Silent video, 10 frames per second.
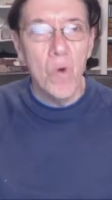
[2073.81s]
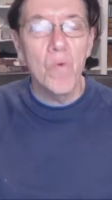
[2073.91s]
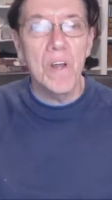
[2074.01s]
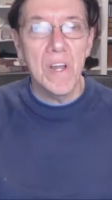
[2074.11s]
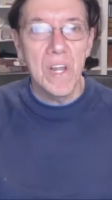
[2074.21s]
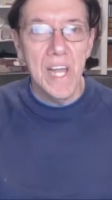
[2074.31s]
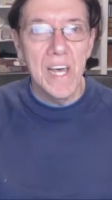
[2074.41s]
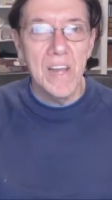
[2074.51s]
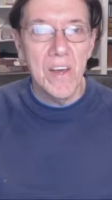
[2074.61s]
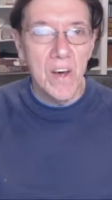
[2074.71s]
don't
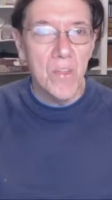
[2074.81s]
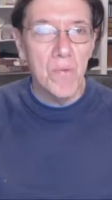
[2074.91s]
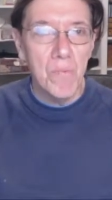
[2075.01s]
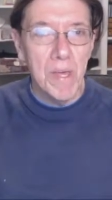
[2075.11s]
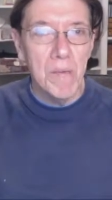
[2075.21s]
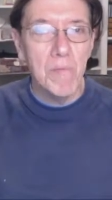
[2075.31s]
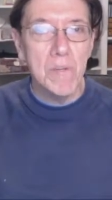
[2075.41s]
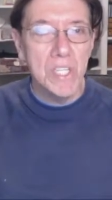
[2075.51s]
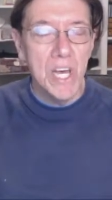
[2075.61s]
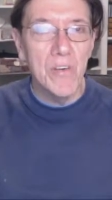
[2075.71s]
let other
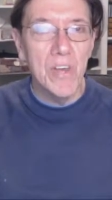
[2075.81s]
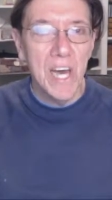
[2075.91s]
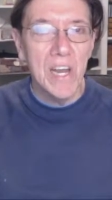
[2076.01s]
people tell